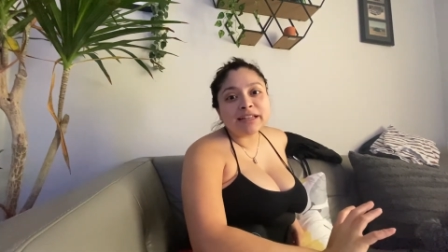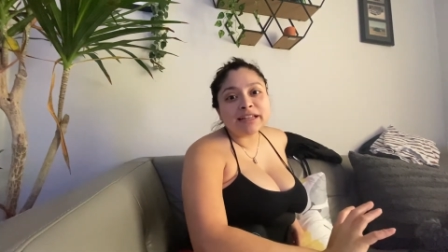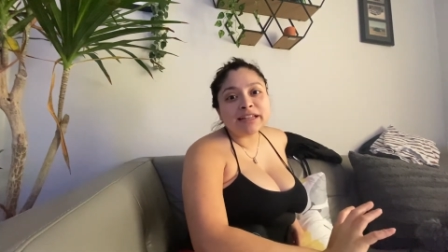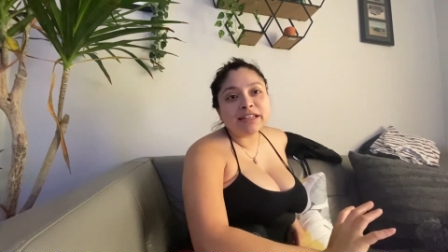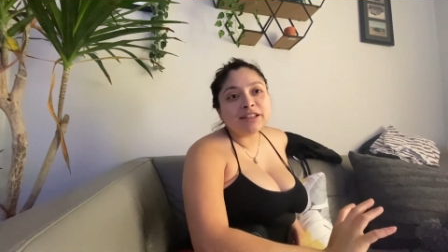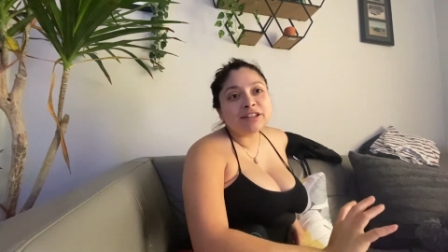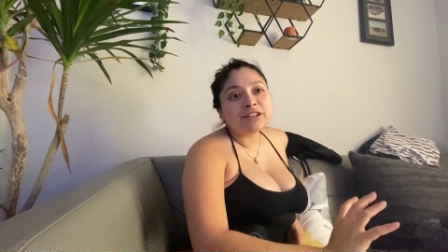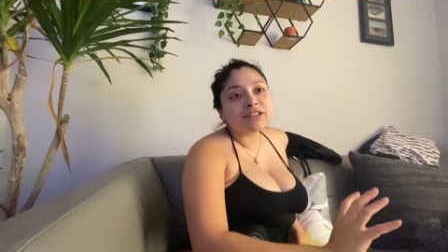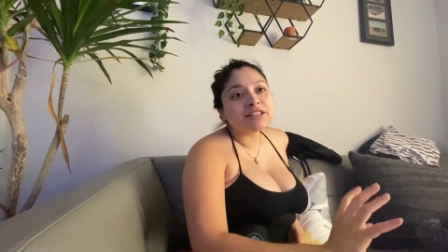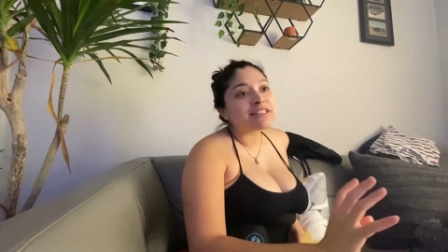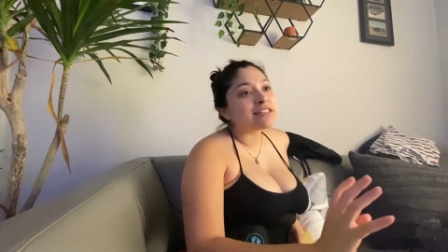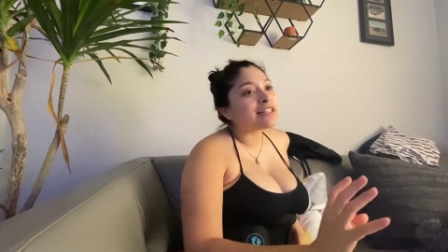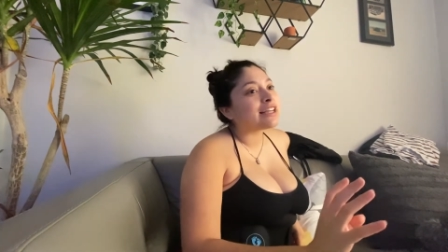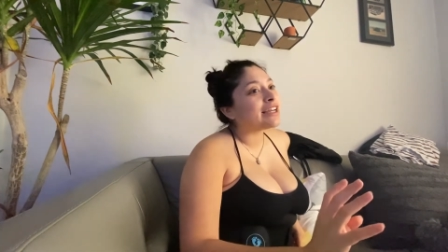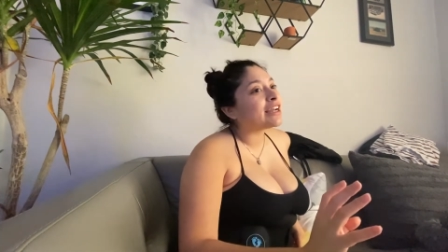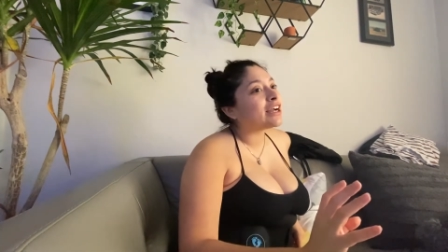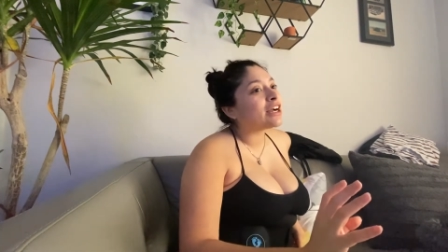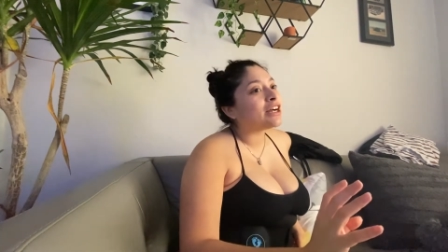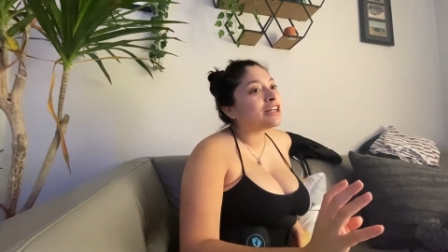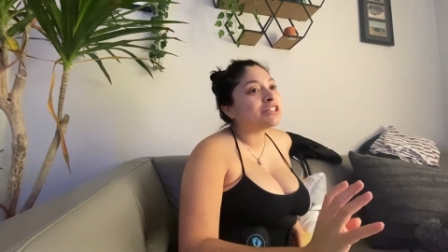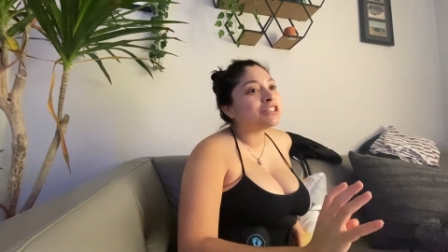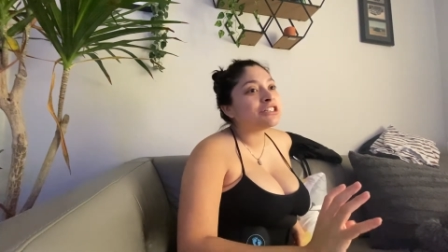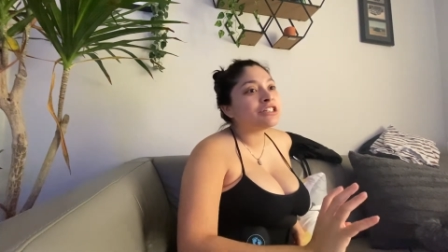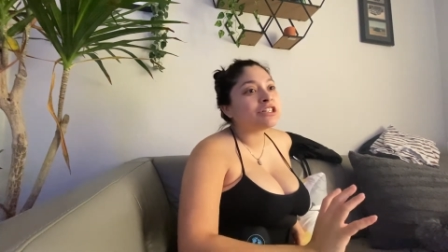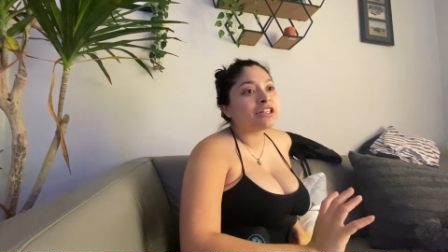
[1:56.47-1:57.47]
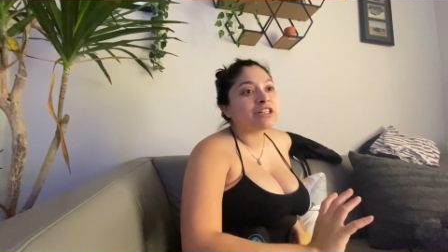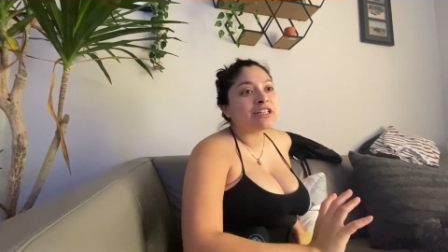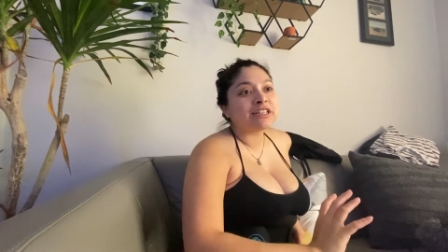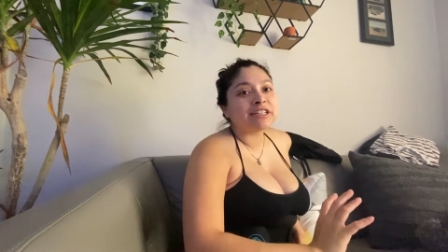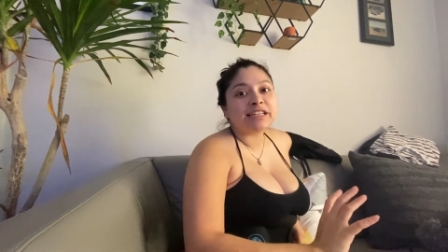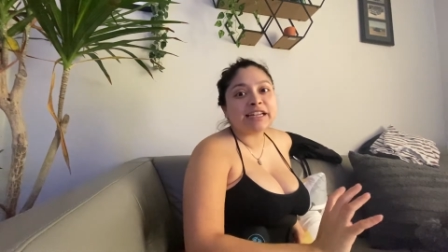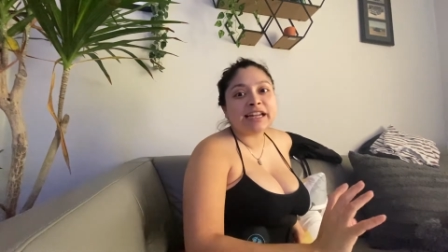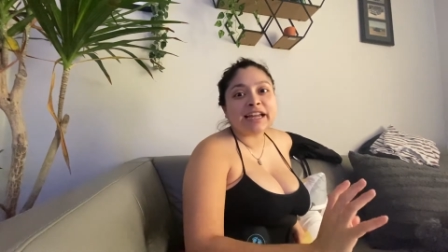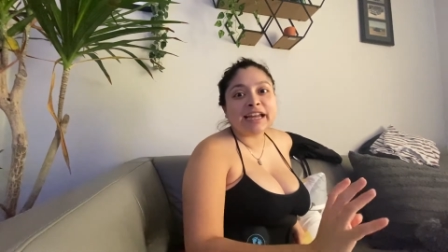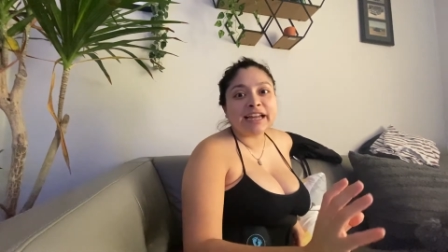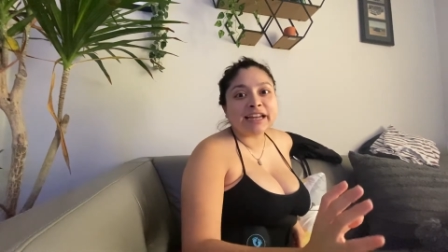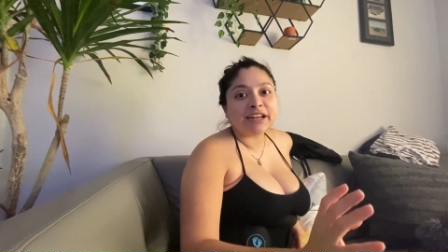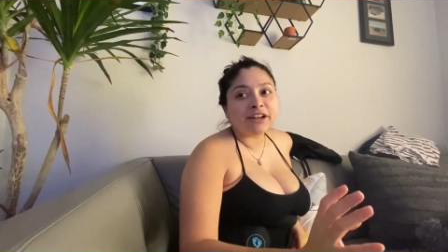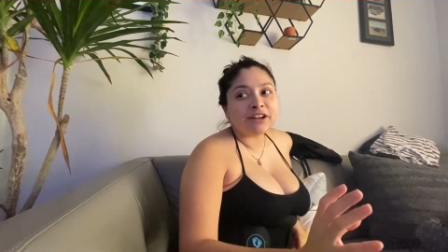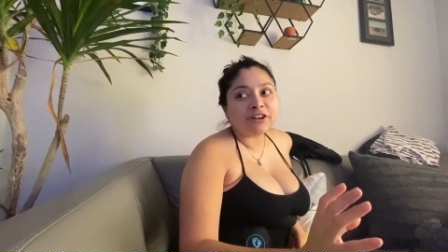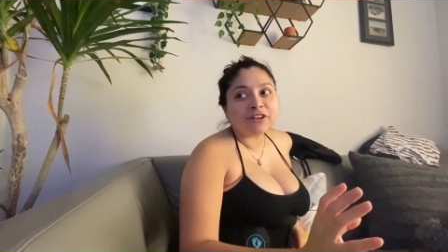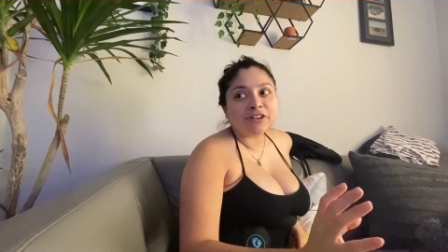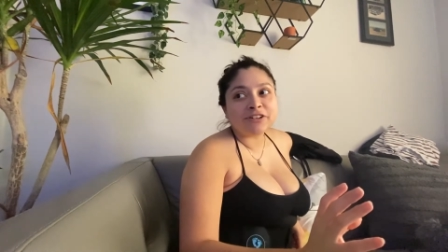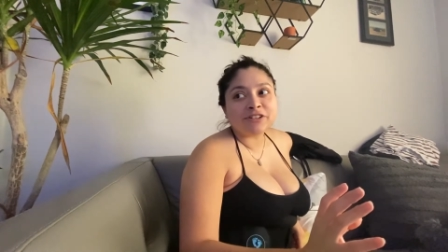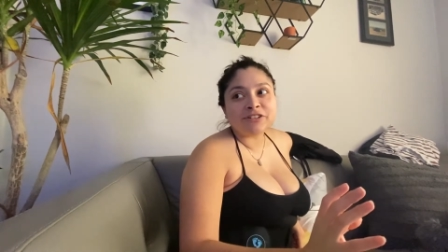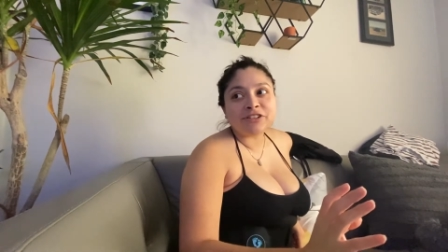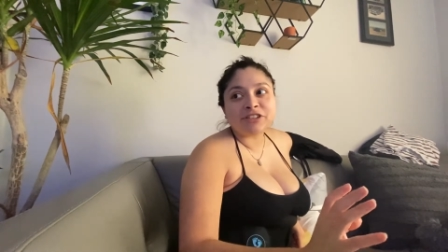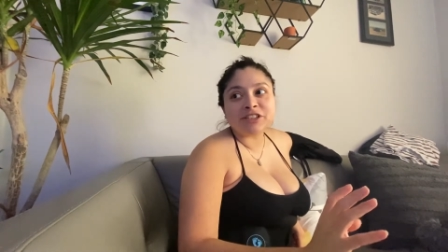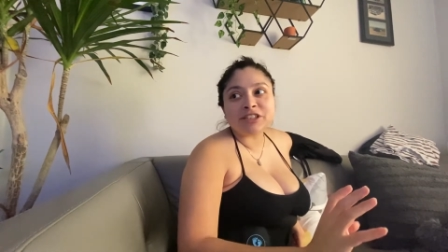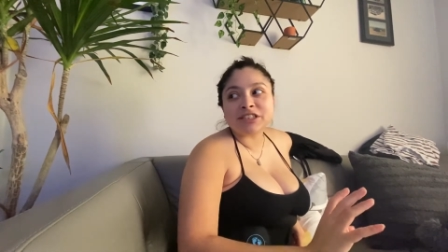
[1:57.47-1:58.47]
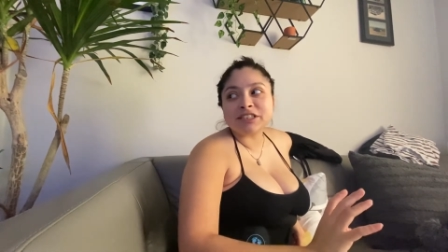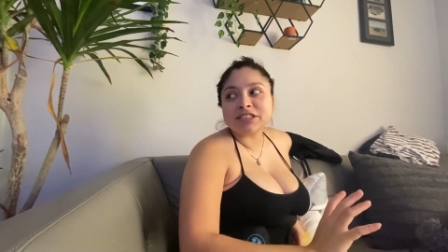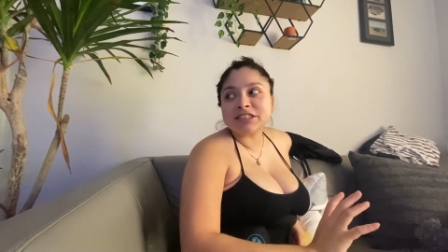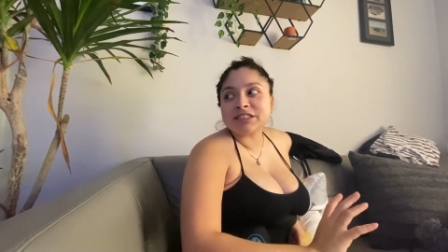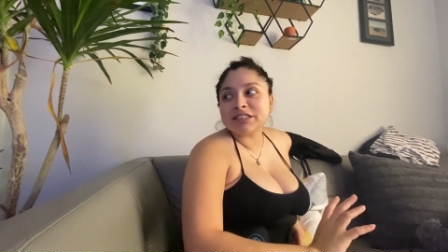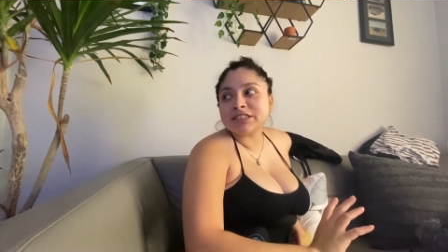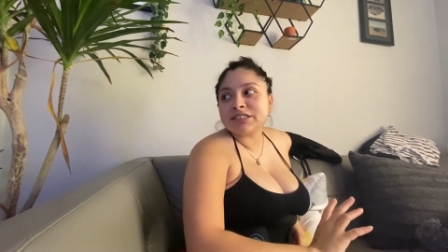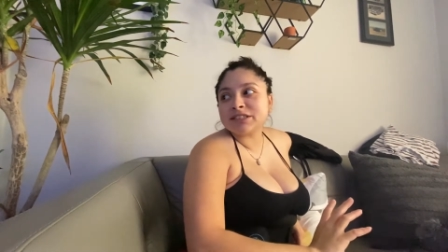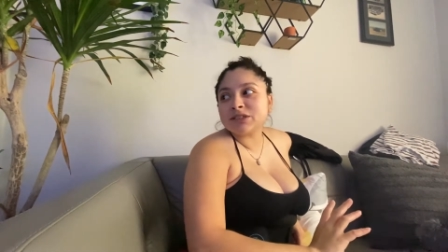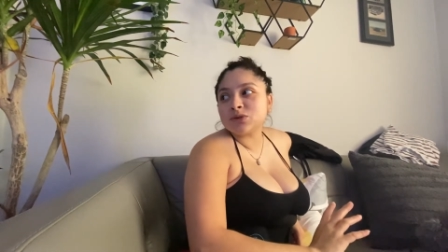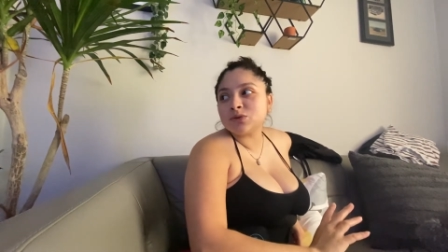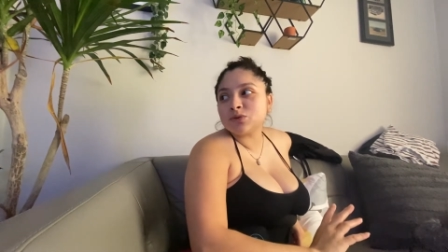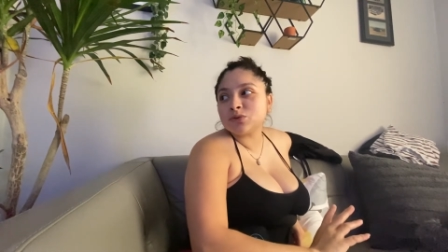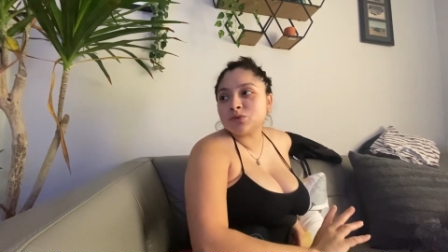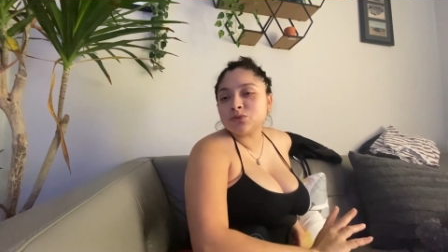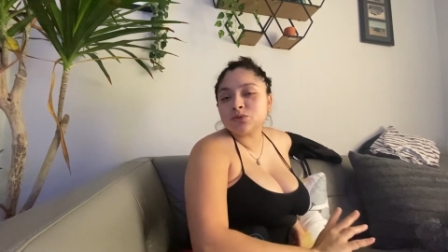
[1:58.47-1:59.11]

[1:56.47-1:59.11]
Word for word: looks like a tornado just